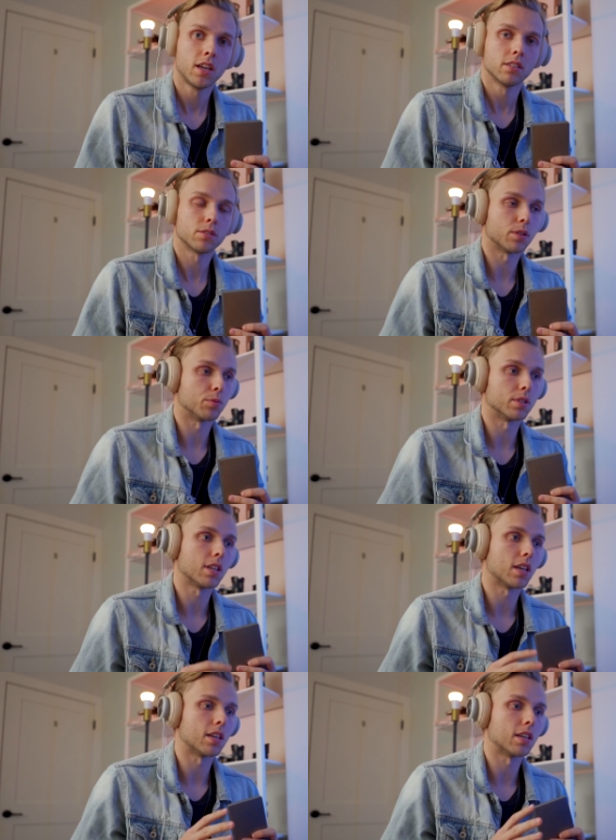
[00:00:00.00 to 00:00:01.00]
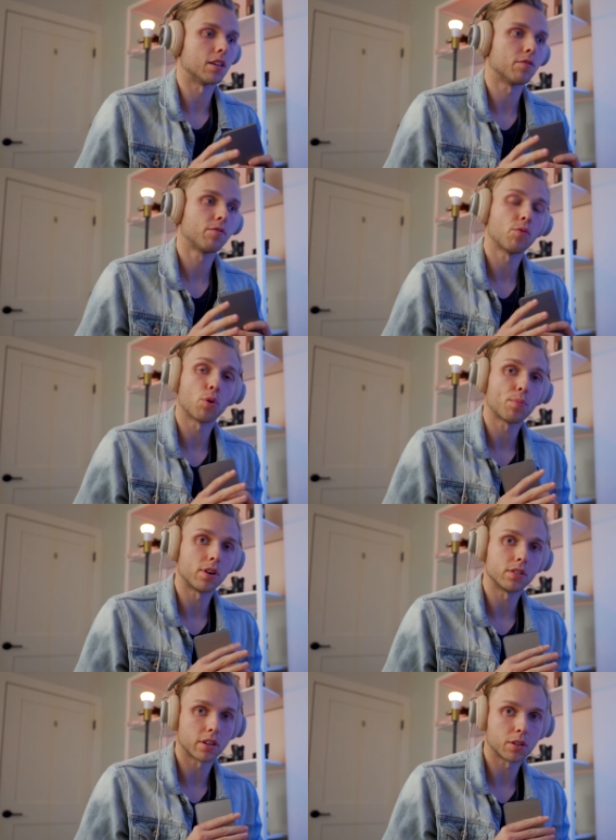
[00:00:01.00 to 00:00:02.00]
So it was a four
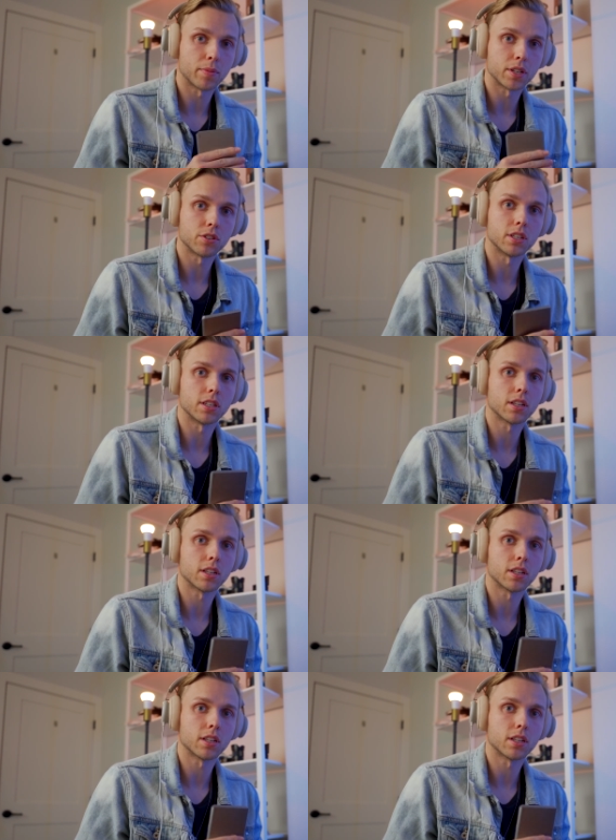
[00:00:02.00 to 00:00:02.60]
part documentary,